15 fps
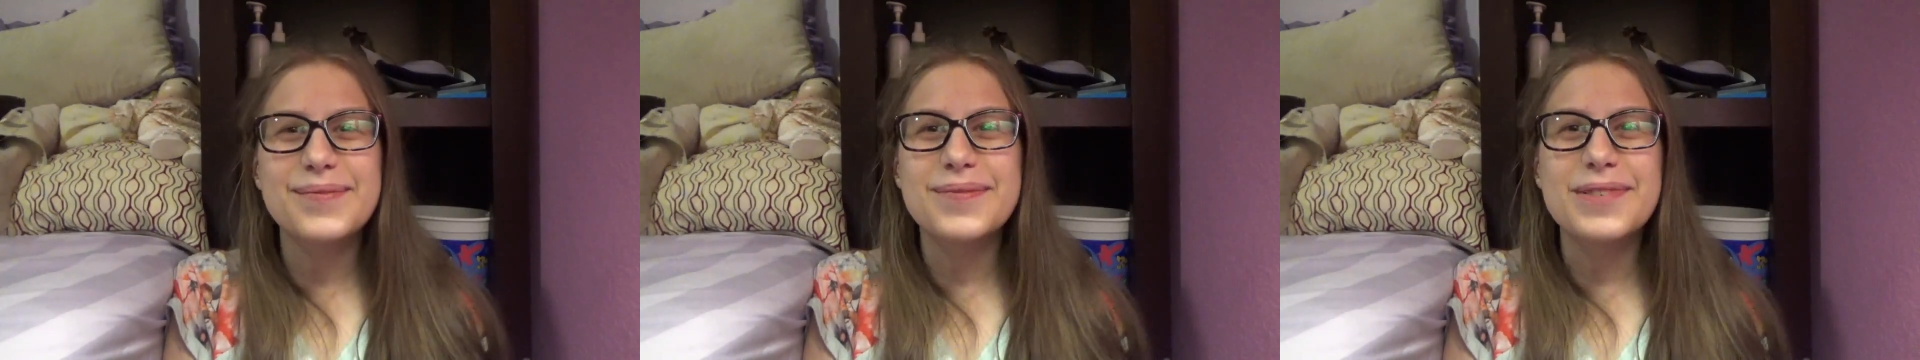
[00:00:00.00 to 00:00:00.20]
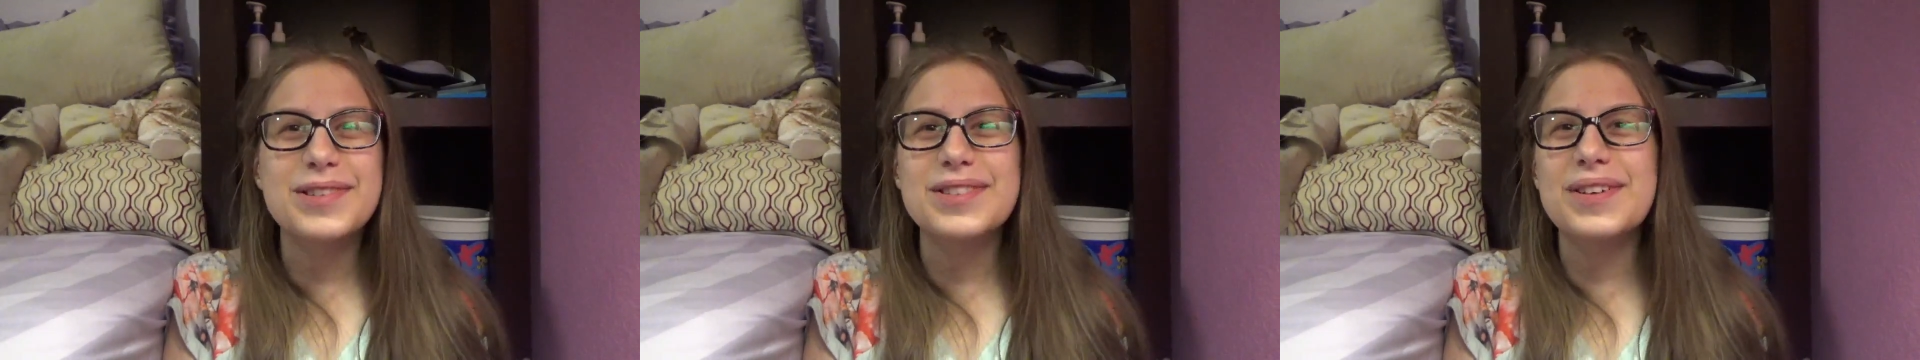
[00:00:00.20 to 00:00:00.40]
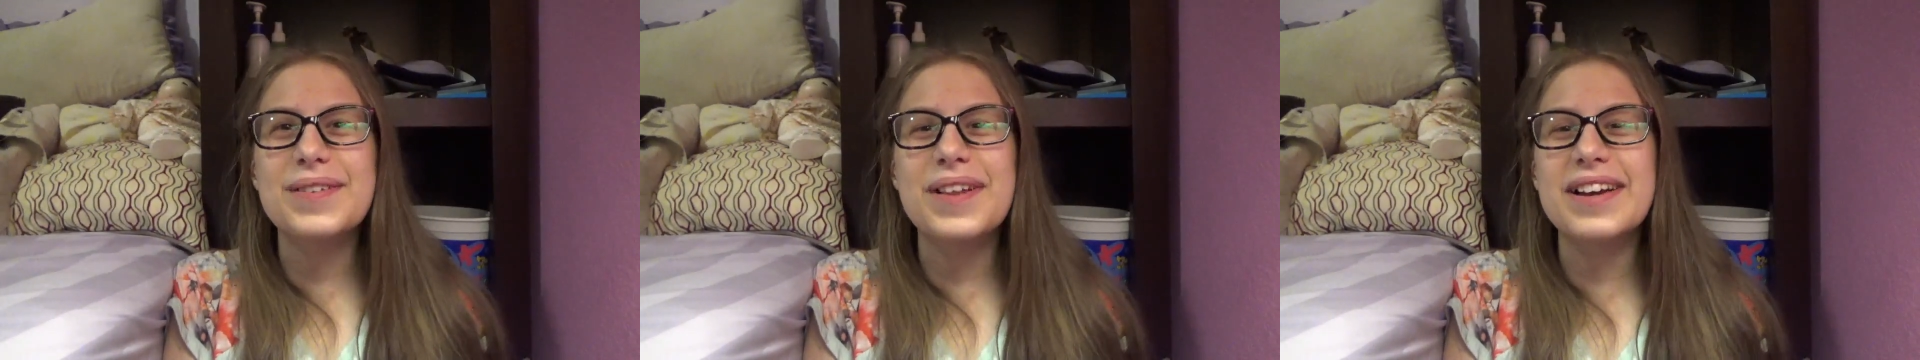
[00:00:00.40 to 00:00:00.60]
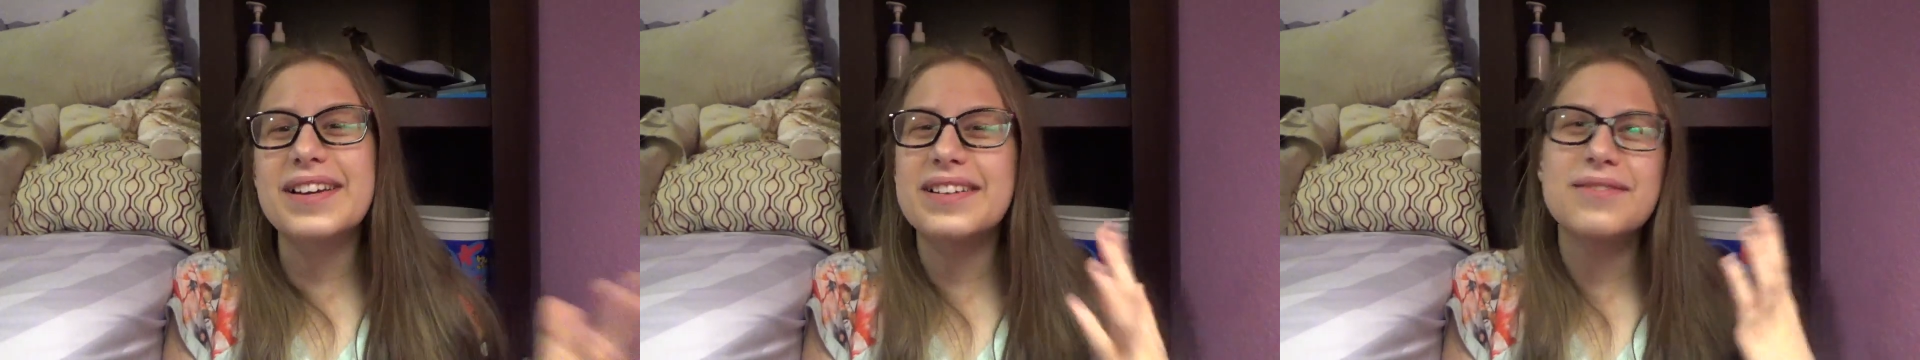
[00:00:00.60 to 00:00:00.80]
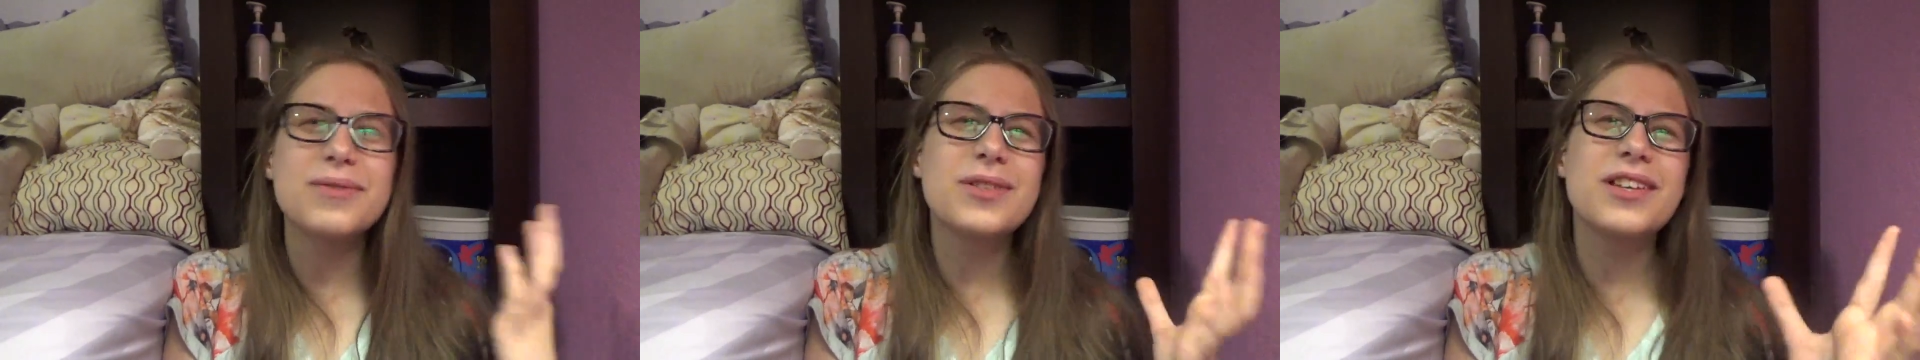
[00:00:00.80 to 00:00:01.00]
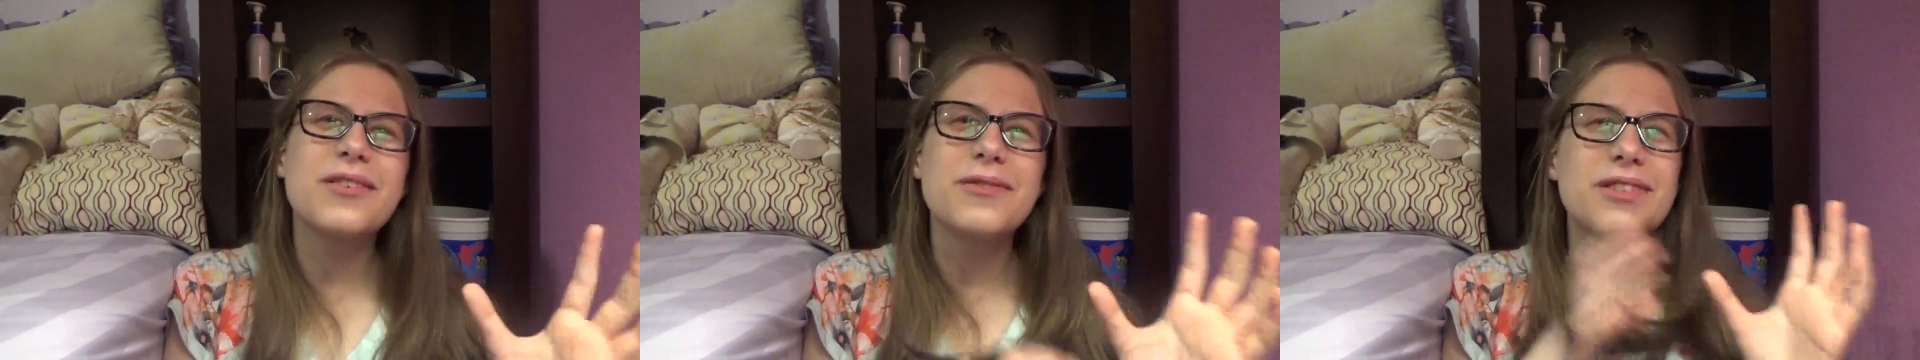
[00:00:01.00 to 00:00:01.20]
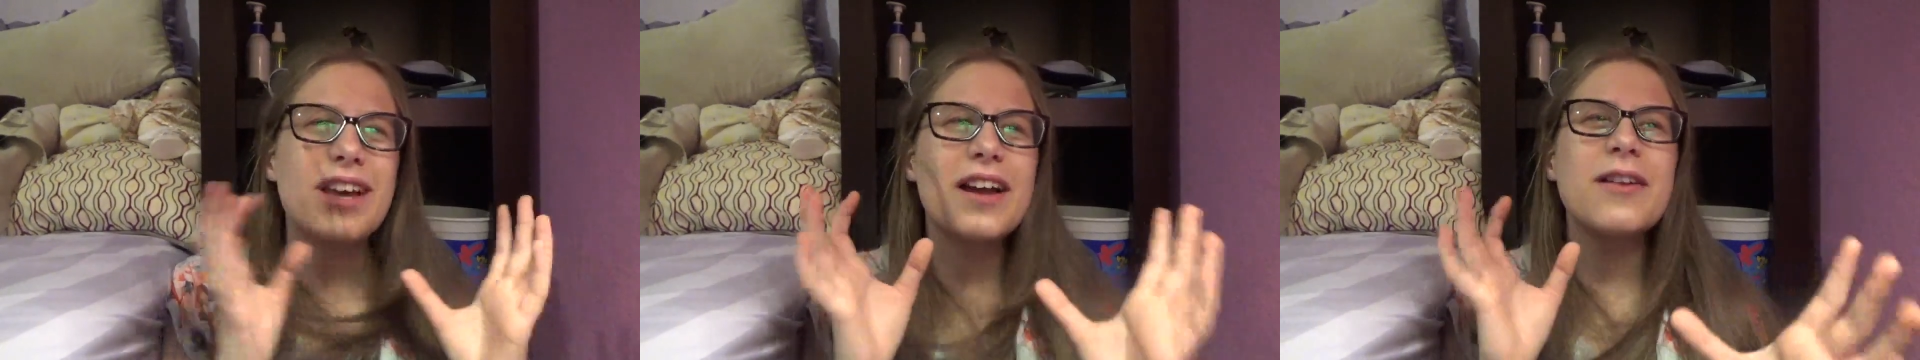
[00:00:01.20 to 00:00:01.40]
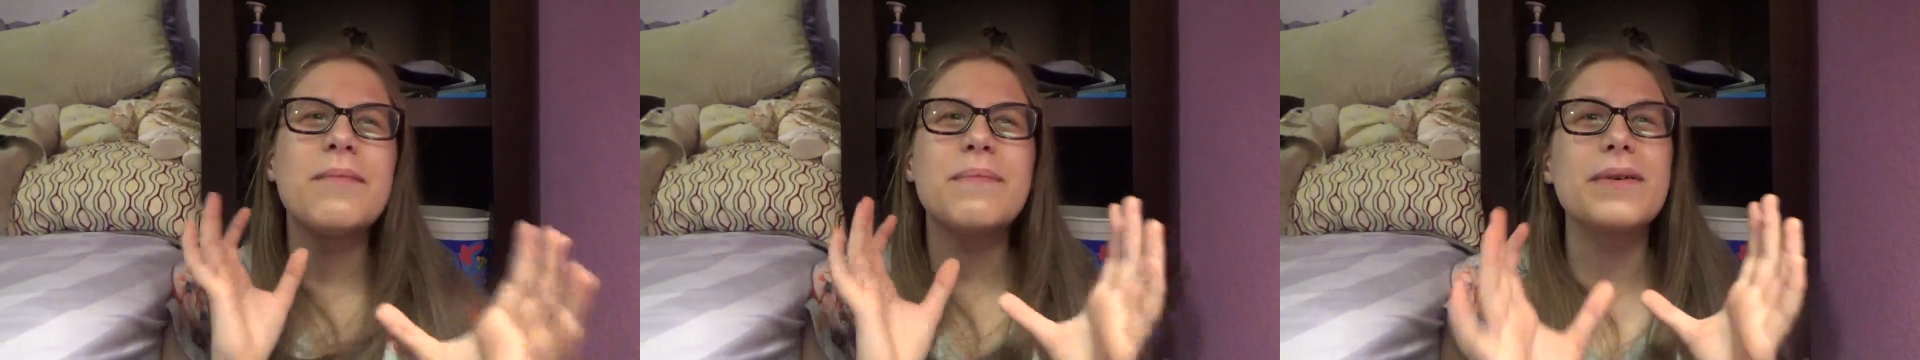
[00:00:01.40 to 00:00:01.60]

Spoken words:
So like it was kind of